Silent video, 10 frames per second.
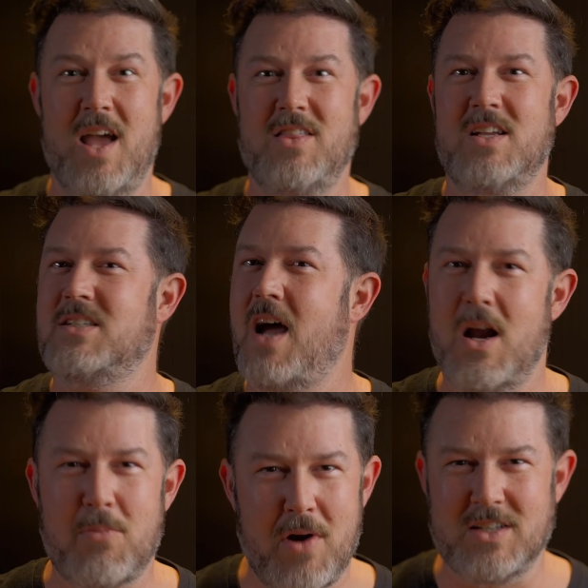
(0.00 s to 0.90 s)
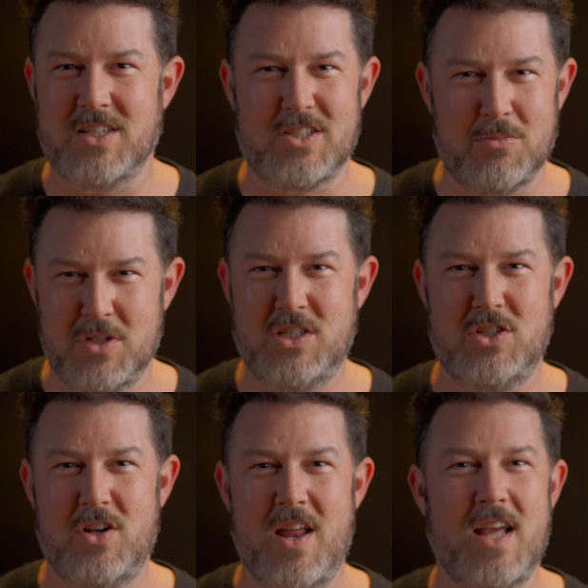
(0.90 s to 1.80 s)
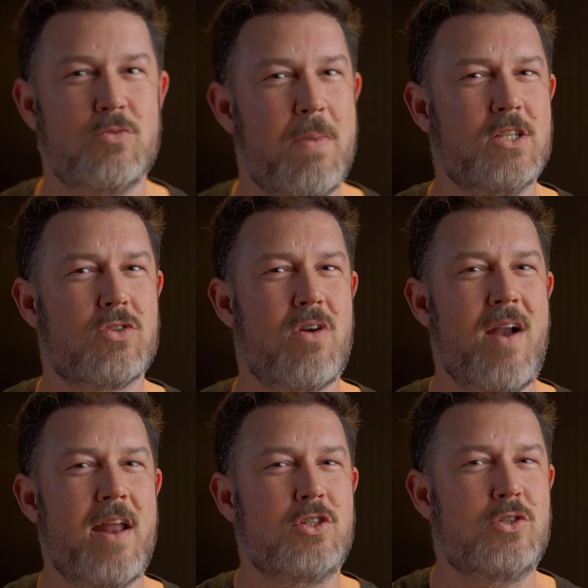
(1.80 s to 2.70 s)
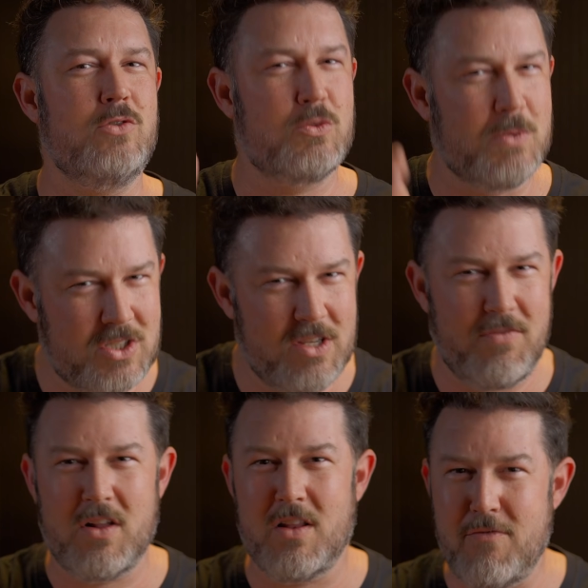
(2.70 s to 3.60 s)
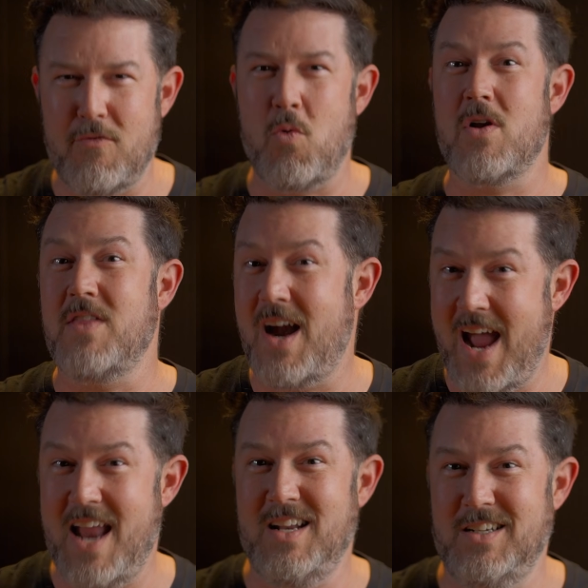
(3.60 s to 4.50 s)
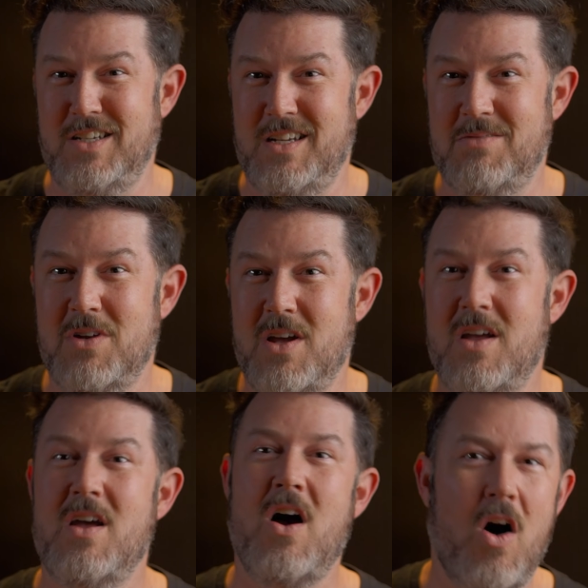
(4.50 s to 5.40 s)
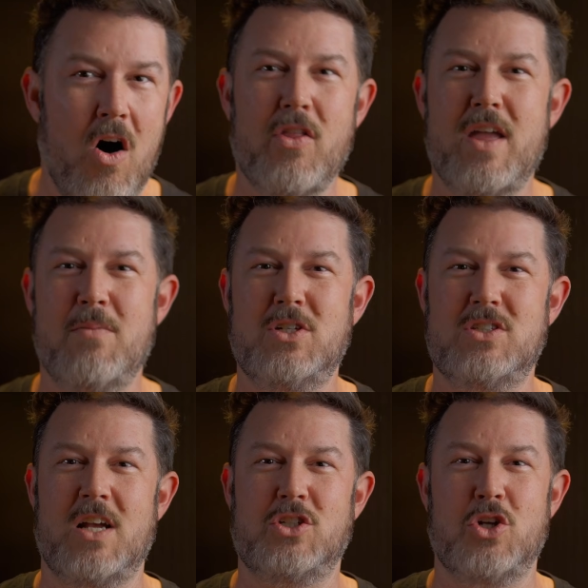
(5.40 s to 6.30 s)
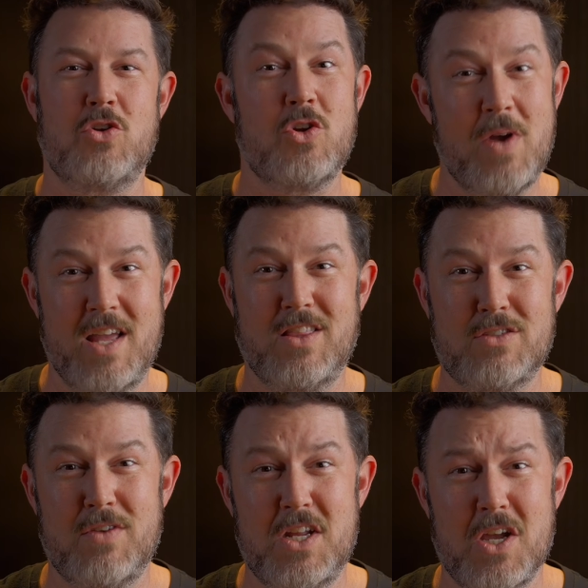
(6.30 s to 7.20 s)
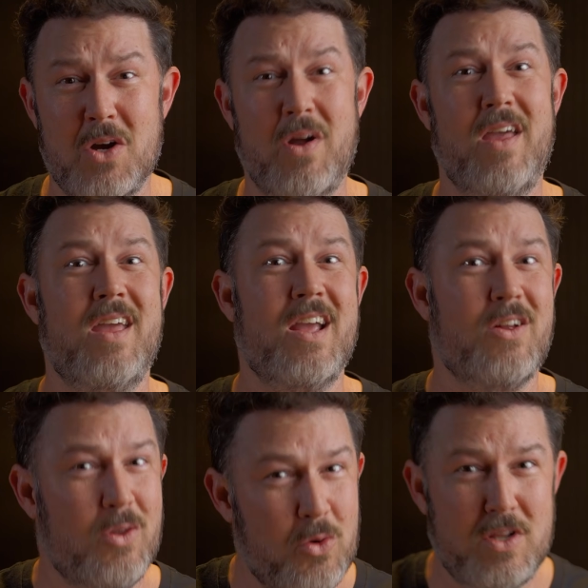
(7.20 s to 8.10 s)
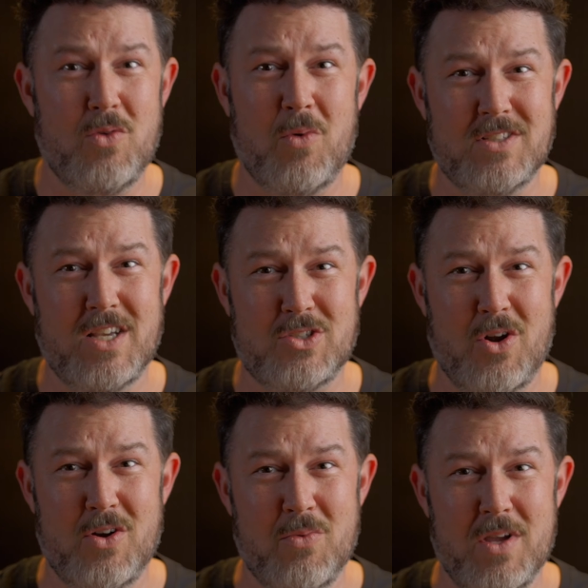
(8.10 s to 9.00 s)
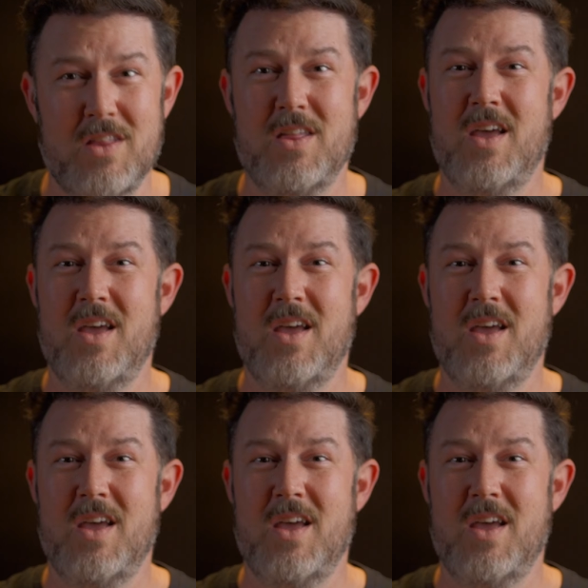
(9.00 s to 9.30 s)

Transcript: and the entire process I'm teaching today is based around how to shoot specifically for their editing team. All the images I show you in this video, including the ones I started with,